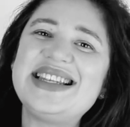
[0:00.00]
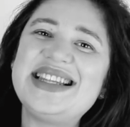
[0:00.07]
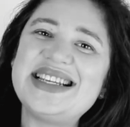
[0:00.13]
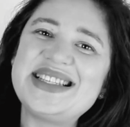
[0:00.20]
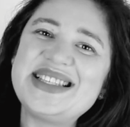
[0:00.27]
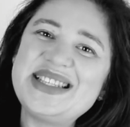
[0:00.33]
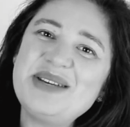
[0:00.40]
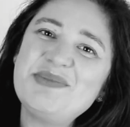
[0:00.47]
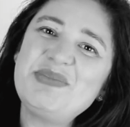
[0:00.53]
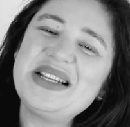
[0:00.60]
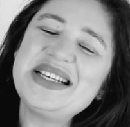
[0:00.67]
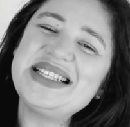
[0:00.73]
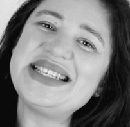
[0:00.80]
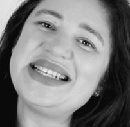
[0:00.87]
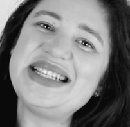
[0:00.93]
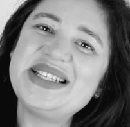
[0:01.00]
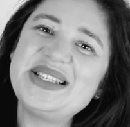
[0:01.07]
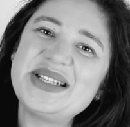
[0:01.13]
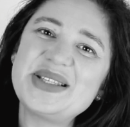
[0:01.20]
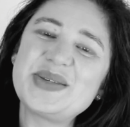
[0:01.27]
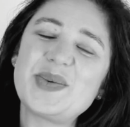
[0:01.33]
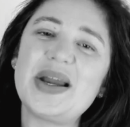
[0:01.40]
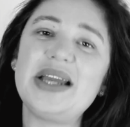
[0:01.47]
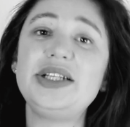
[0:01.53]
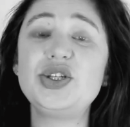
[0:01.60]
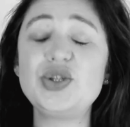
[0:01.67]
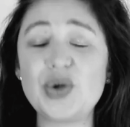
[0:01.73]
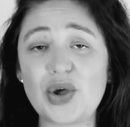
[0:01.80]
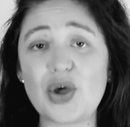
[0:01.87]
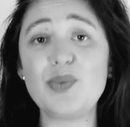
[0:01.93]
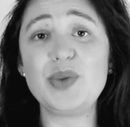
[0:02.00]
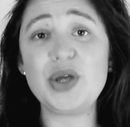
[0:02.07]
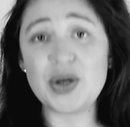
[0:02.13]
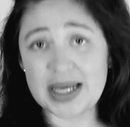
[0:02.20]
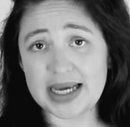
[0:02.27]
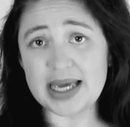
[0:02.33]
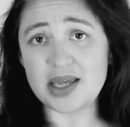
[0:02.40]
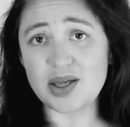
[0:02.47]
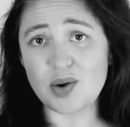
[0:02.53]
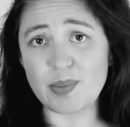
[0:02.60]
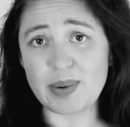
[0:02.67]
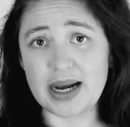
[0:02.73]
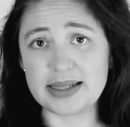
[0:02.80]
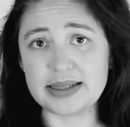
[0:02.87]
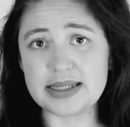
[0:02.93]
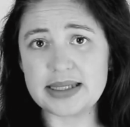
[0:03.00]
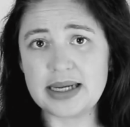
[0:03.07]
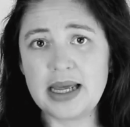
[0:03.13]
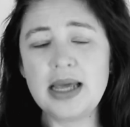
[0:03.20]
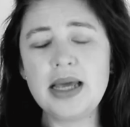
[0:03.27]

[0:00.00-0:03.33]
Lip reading: the simplest, easiest way to communicate your brand.